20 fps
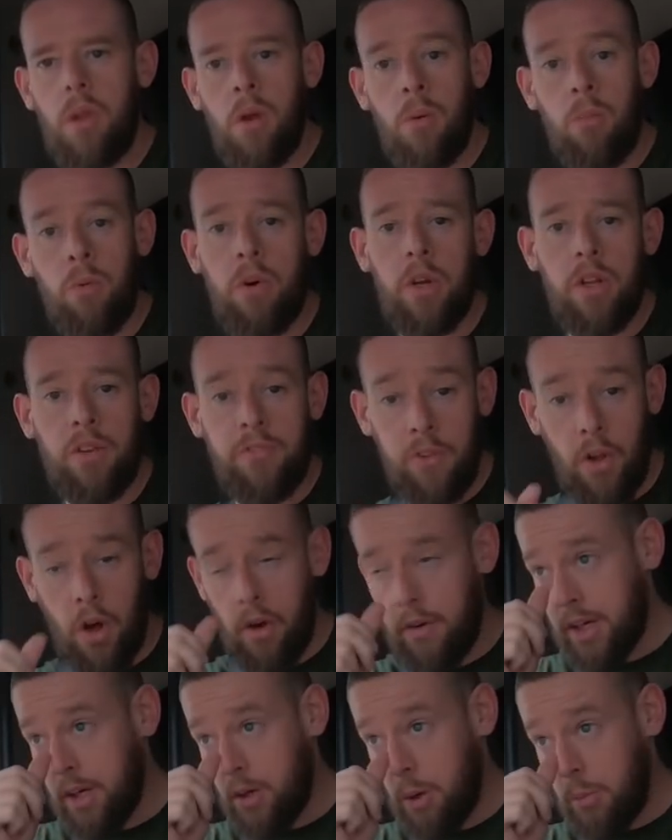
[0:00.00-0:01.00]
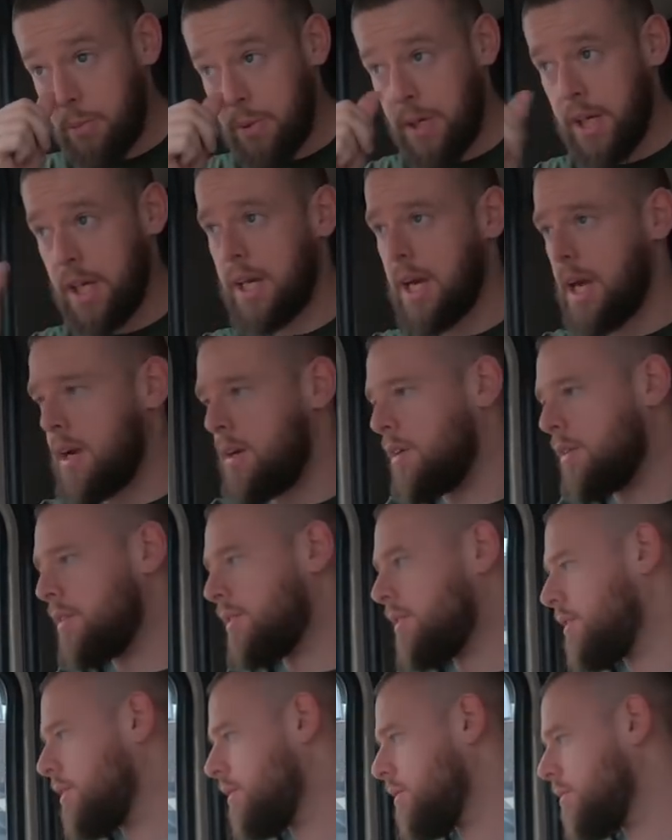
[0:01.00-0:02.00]
We're at the flooring company again,
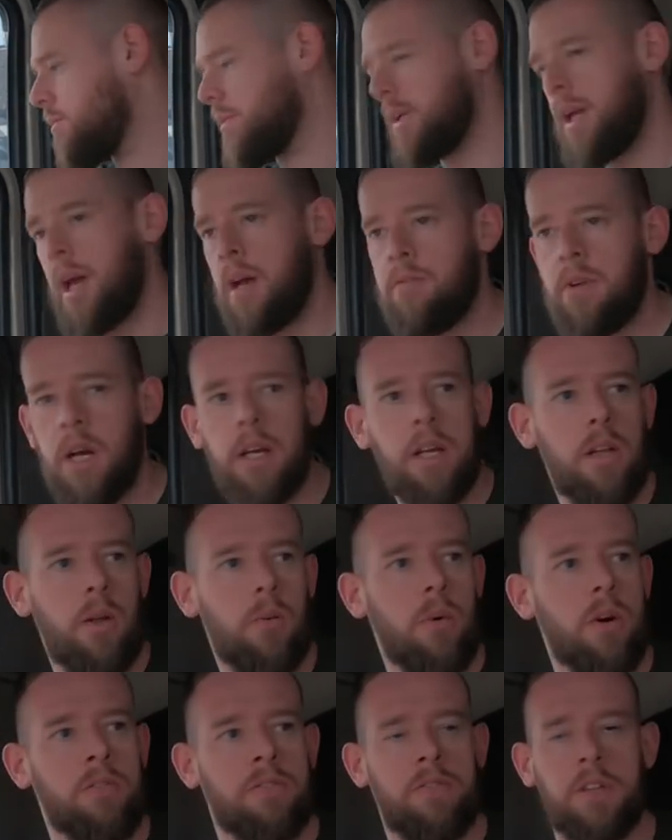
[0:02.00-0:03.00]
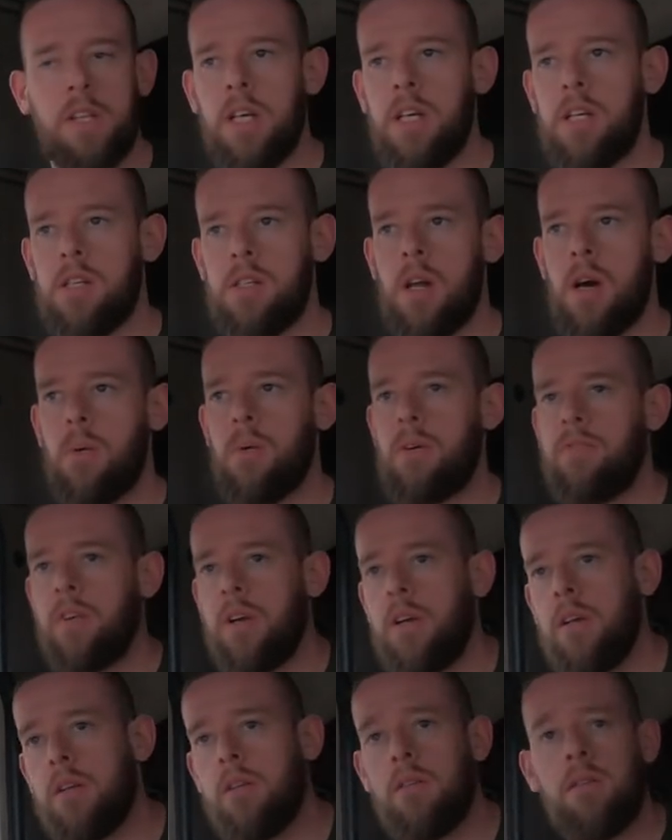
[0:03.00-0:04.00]
getting regular work for these now. I
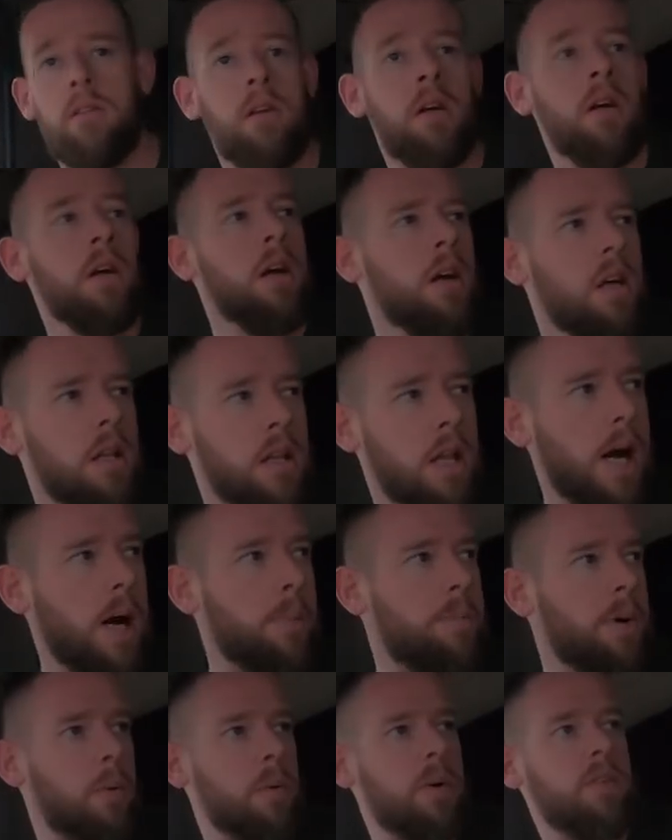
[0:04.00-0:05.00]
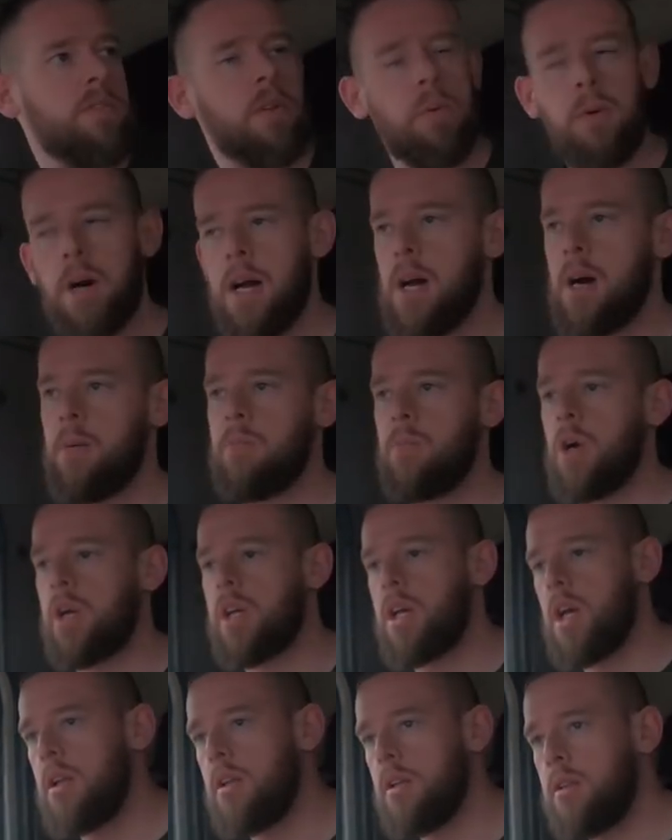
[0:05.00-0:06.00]
think they're happy with the way I'm
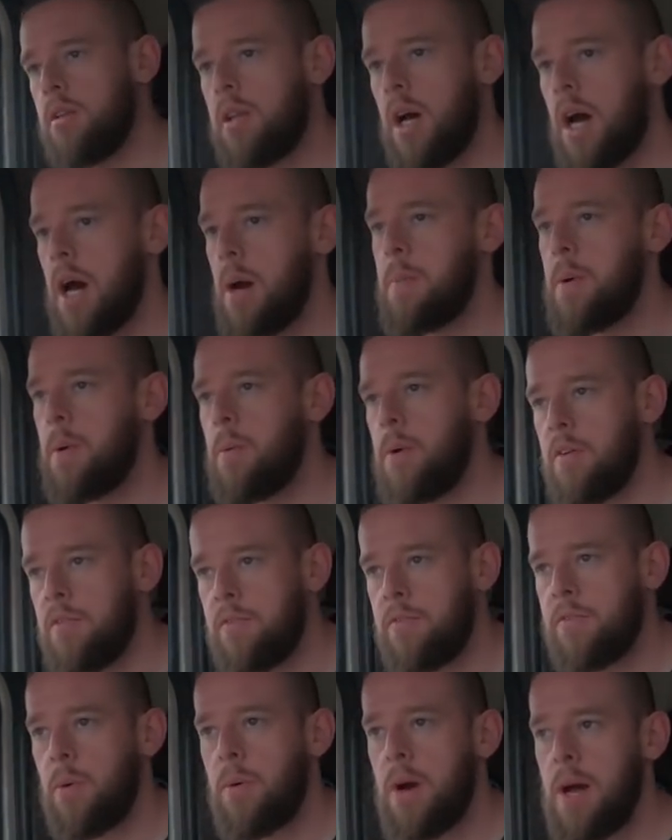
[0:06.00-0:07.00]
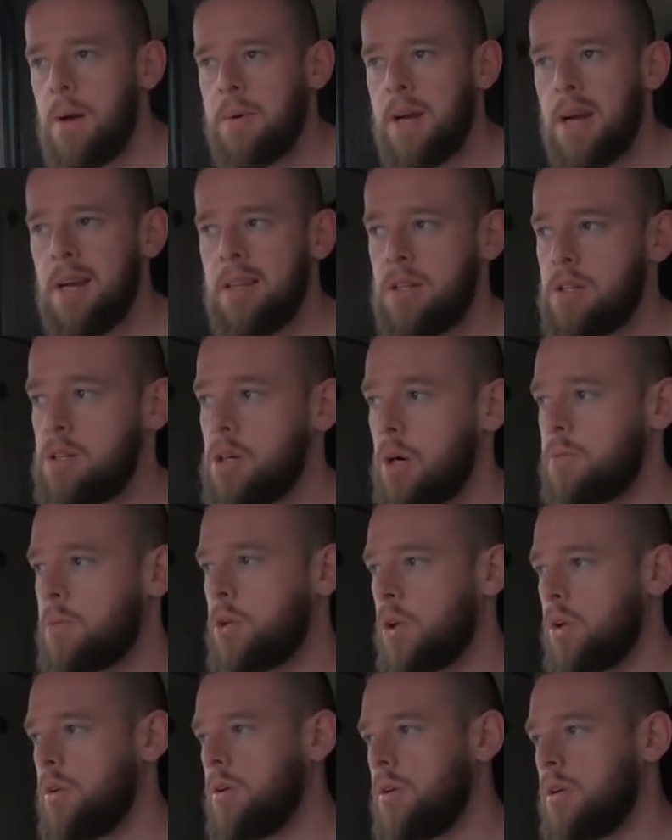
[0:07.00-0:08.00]
working, they're happy with the way I'm getting the job
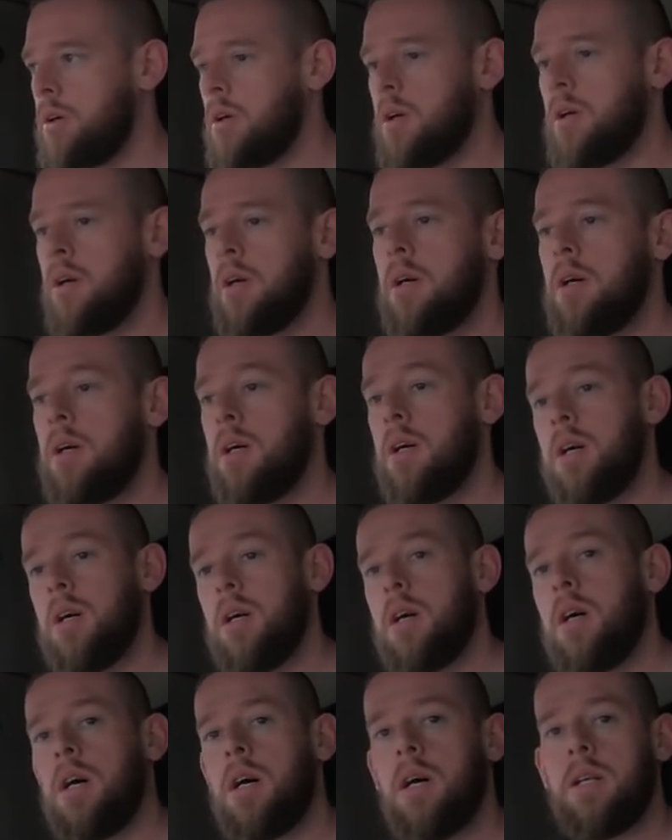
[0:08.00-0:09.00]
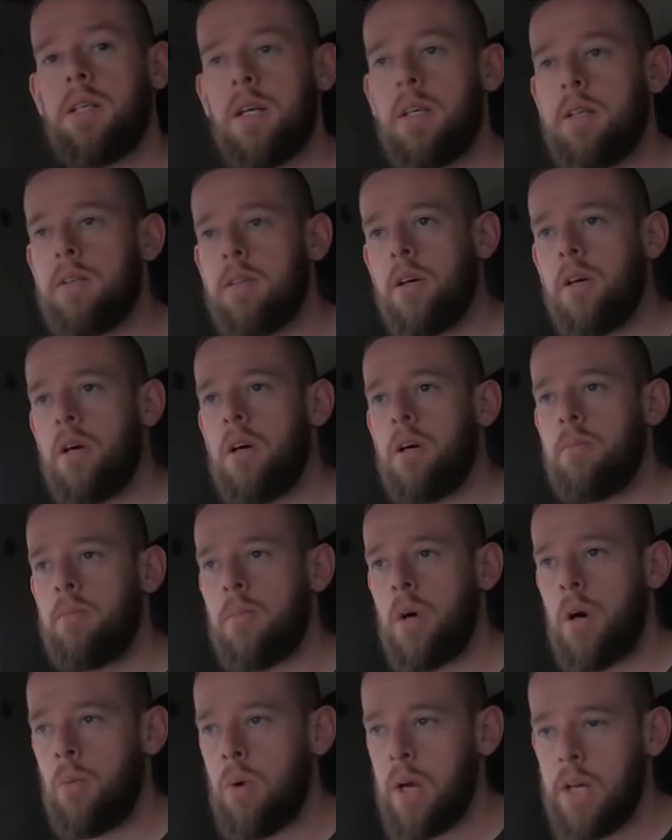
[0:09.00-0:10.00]
done. I did a
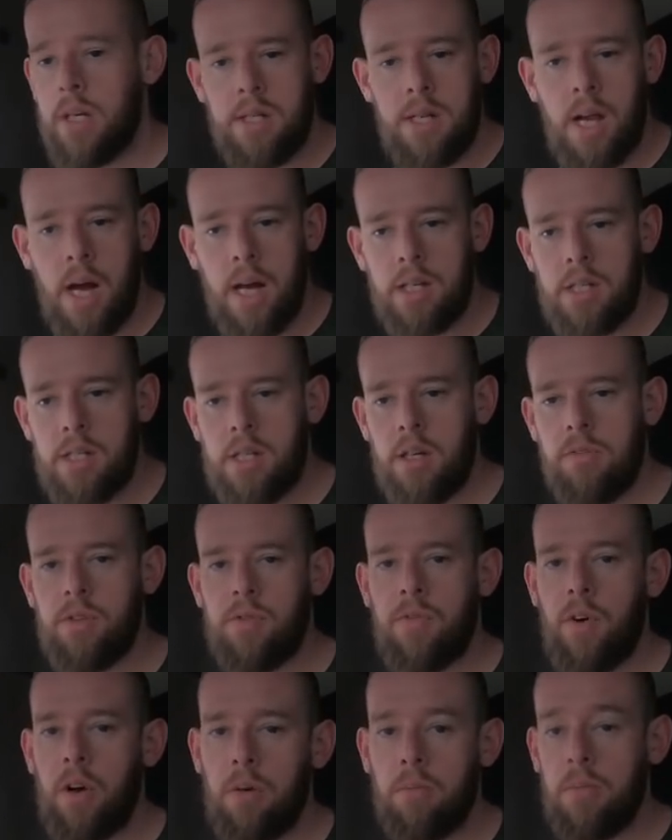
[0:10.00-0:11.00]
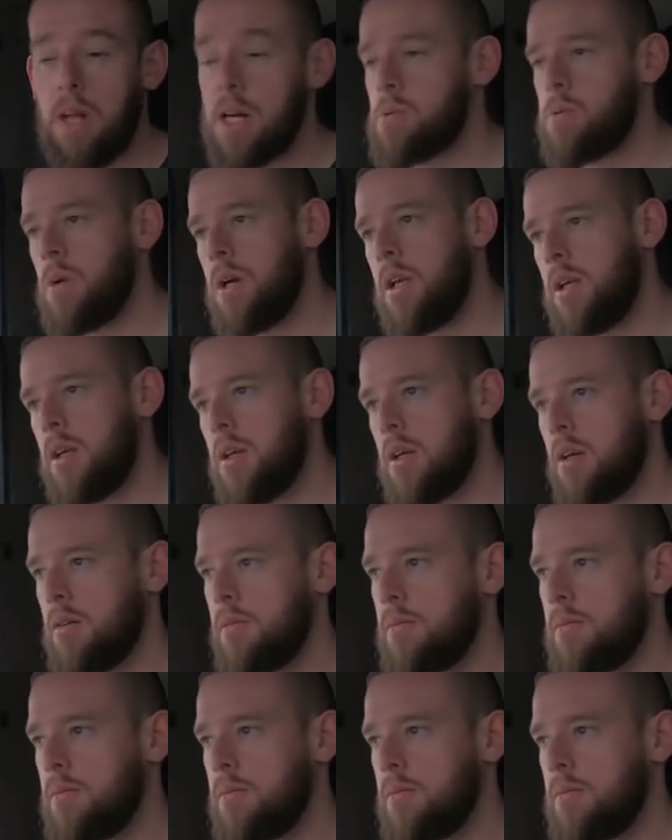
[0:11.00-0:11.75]
week's night shifts for them last week.